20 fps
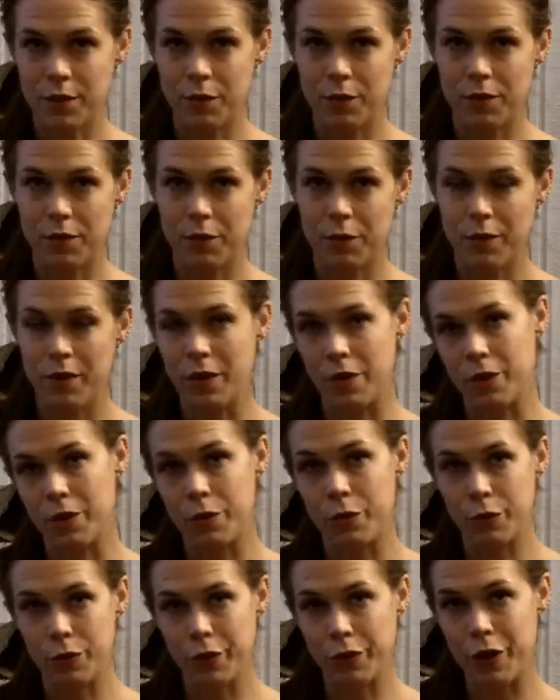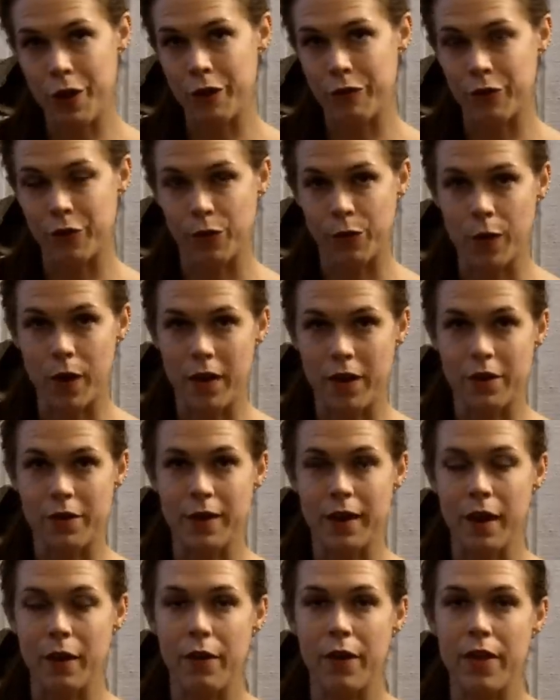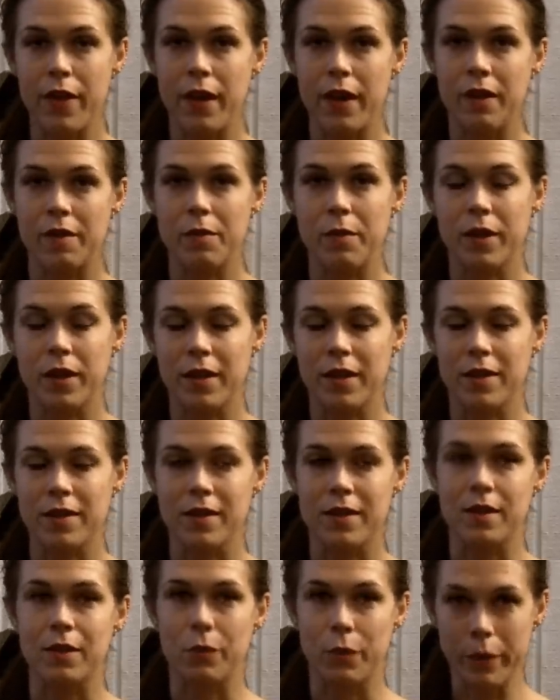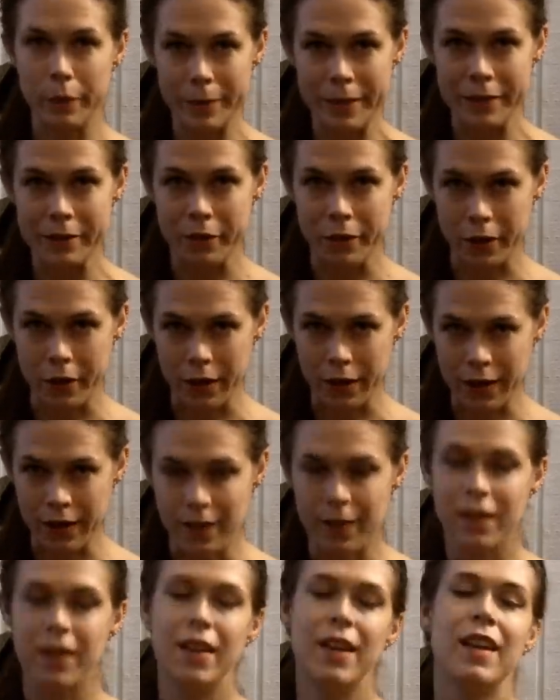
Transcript: it or cool it off with water now and then because you will be sorry.